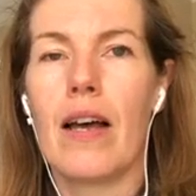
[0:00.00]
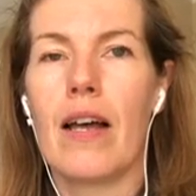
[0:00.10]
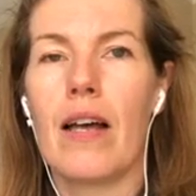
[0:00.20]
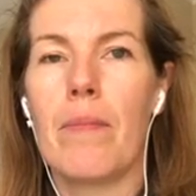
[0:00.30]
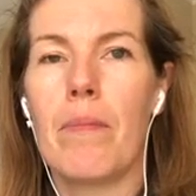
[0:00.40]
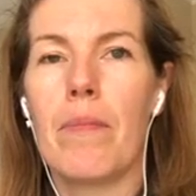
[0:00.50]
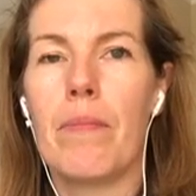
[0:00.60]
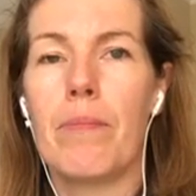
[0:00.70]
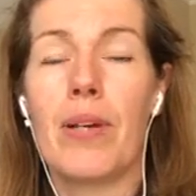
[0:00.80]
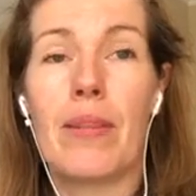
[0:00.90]

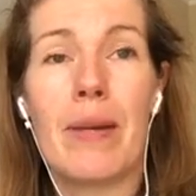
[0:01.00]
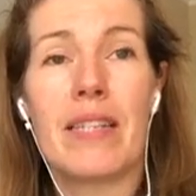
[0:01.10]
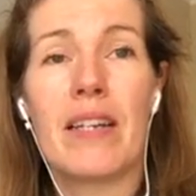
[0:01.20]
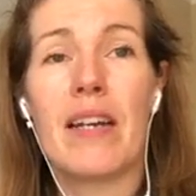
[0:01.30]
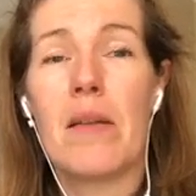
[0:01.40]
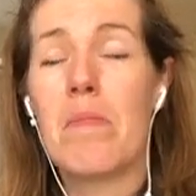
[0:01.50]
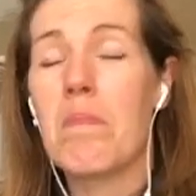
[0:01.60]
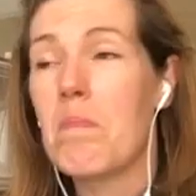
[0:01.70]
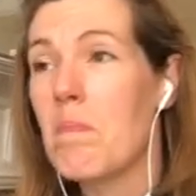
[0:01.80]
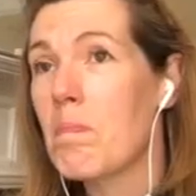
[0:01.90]
But in the meantime,
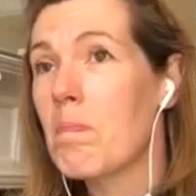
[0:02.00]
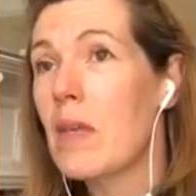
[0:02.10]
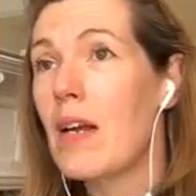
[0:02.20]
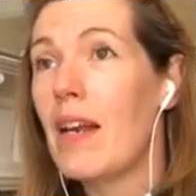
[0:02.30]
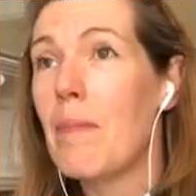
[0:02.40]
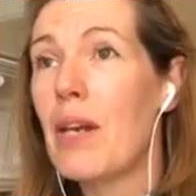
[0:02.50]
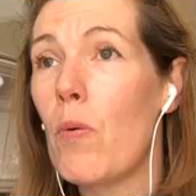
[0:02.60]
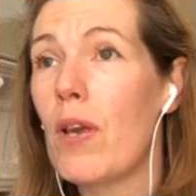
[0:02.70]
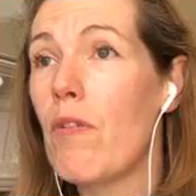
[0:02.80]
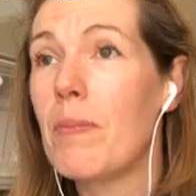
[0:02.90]
let me
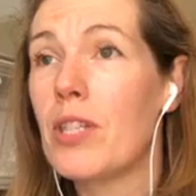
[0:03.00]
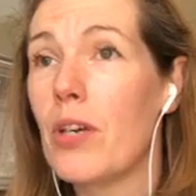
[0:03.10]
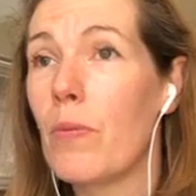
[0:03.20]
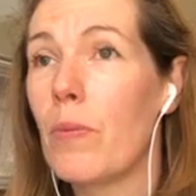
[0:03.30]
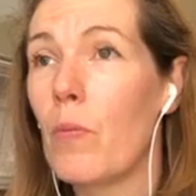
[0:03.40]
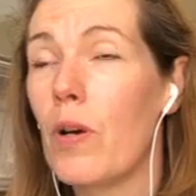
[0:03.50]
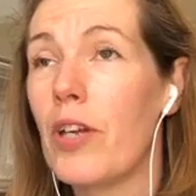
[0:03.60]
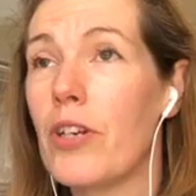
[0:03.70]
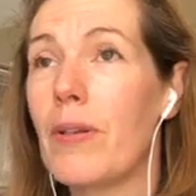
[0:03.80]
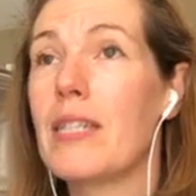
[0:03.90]
know what you're up to. What are
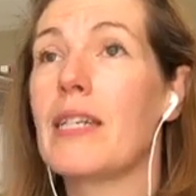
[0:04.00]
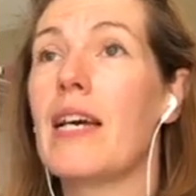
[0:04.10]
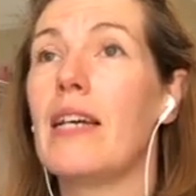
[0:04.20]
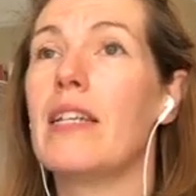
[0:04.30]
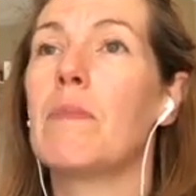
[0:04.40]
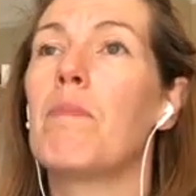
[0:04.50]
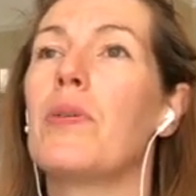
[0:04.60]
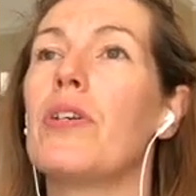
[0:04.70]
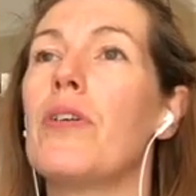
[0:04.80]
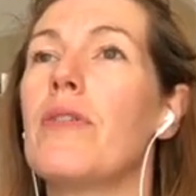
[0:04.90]
you doing today? It's
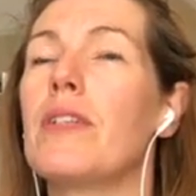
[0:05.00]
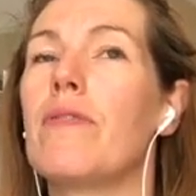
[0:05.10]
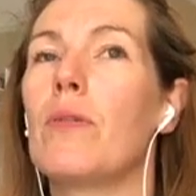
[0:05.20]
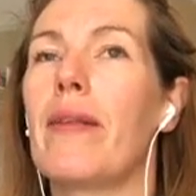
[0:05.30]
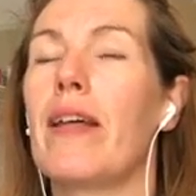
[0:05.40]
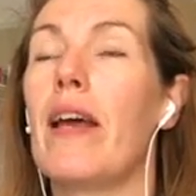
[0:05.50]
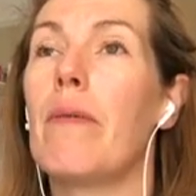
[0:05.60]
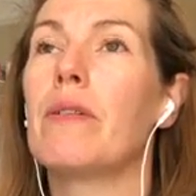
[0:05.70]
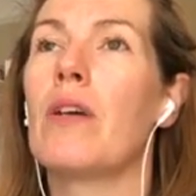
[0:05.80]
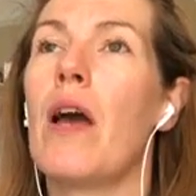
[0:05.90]
beautiful weather here.
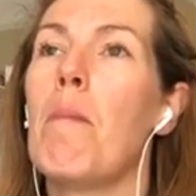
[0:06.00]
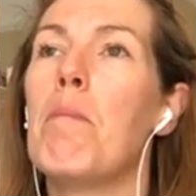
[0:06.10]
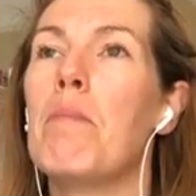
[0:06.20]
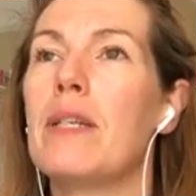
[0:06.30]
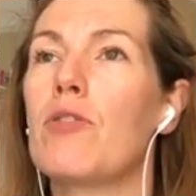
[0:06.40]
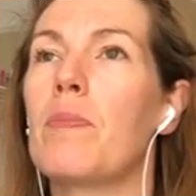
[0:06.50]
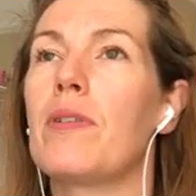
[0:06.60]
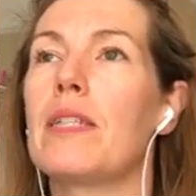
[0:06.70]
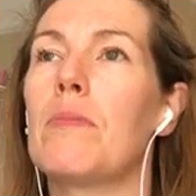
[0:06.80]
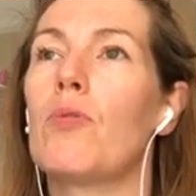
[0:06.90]
It was miserable
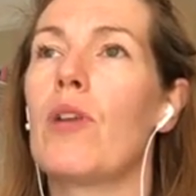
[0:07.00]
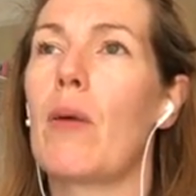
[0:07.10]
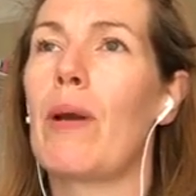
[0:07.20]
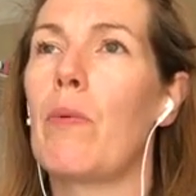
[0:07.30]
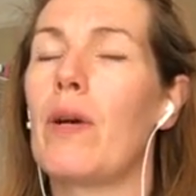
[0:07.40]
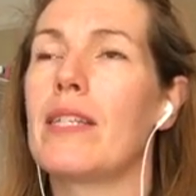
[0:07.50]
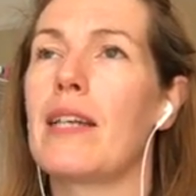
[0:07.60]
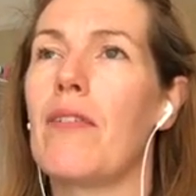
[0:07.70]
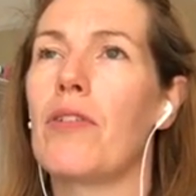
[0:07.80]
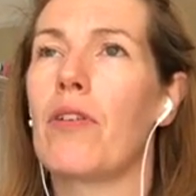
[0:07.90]
this morning when I wanted to
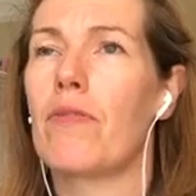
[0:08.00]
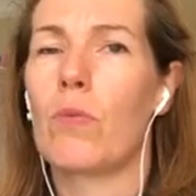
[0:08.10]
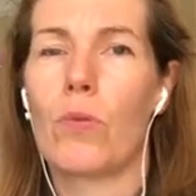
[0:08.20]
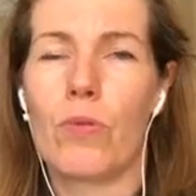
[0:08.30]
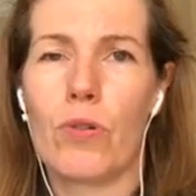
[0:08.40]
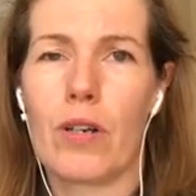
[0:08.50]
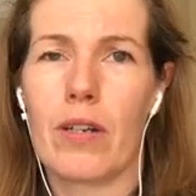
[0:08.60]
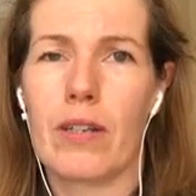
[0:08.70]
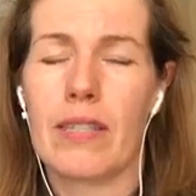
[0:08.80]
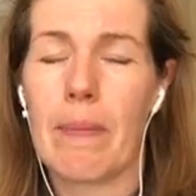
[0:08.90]
take the dog for a
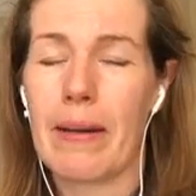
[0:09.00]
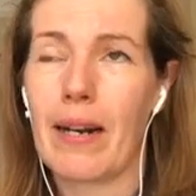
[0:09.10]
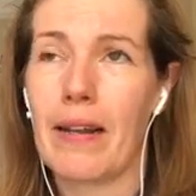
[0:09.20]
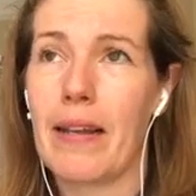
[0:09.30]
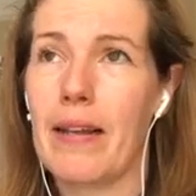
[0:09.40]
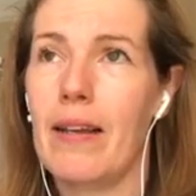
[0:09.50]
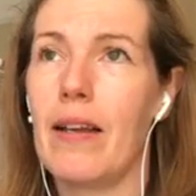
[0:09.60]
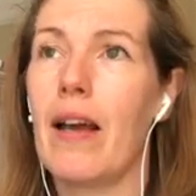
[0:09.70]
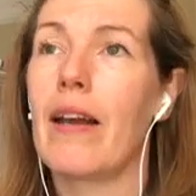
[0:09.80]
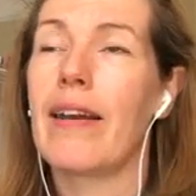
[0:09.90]
walk, typically.
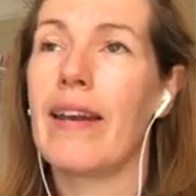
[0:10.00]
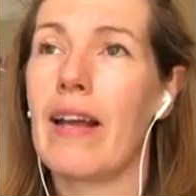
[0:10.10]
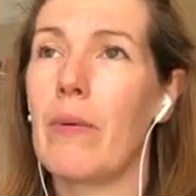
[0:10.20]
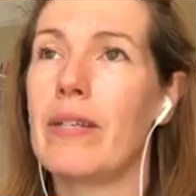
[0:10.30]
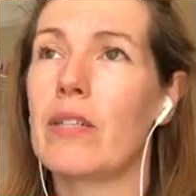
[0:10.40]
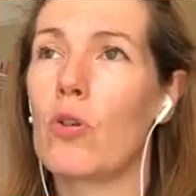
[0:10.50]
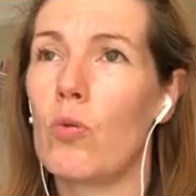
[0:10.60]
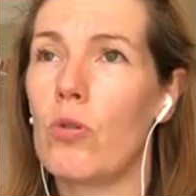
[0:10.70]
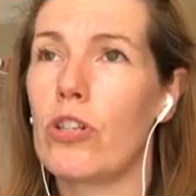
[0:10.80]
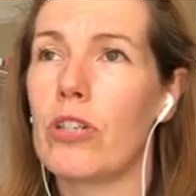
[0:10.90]
Now it's
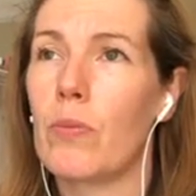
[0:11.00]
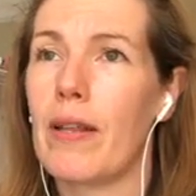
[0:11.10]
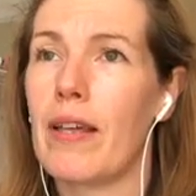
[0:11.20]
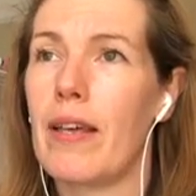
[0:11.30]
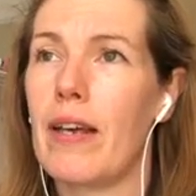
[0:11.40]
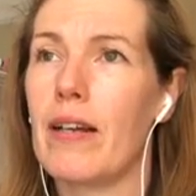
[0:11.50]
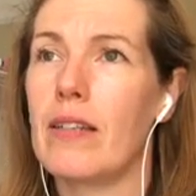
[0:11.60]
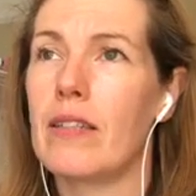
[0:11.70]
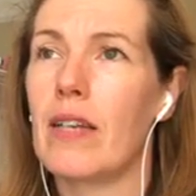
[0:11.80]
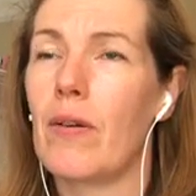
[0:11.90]
gorgeous weather here,
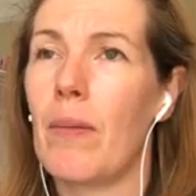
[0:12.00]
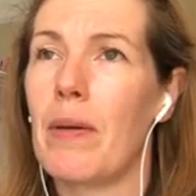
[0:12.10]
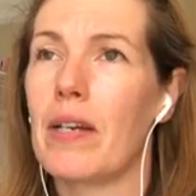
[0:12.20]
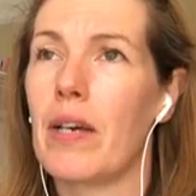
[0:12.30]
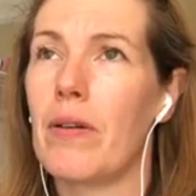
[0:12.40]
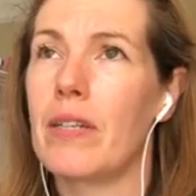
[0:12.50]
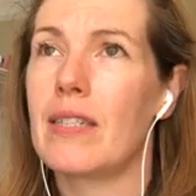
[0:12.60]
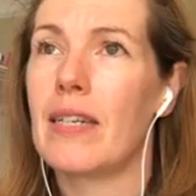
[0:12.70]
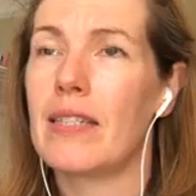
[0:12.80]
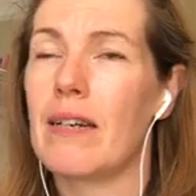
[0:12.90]
so I might go and
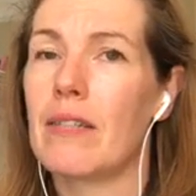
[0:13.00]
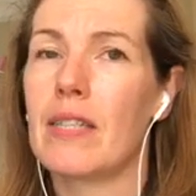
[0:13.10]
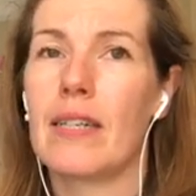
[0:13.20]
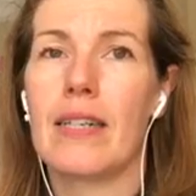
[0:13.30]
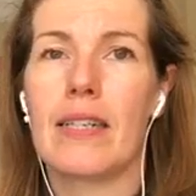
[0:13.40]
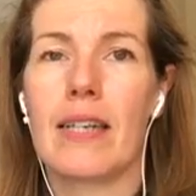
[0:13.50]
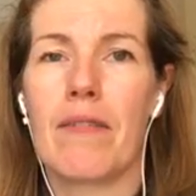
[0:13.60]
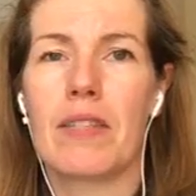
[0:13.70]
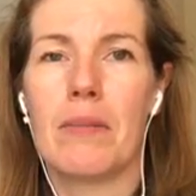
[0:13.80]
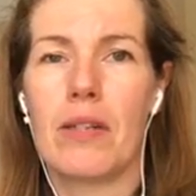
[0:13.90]
sit outside and
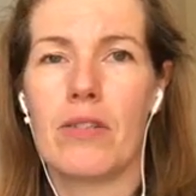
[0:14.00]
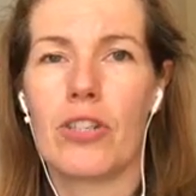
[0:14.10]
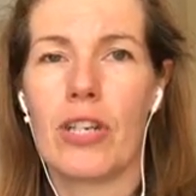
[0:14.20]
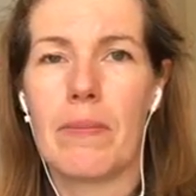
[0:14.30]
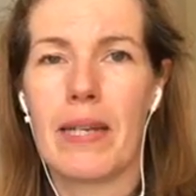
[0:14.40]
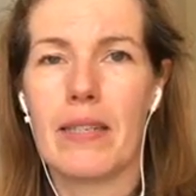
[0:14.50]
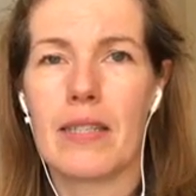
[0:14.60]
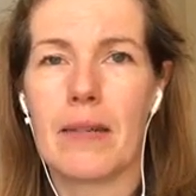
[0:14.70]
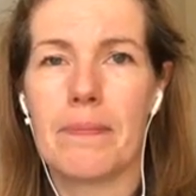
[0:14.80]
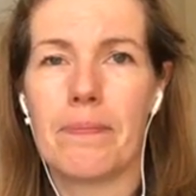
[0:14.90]
have some lunch in a bit.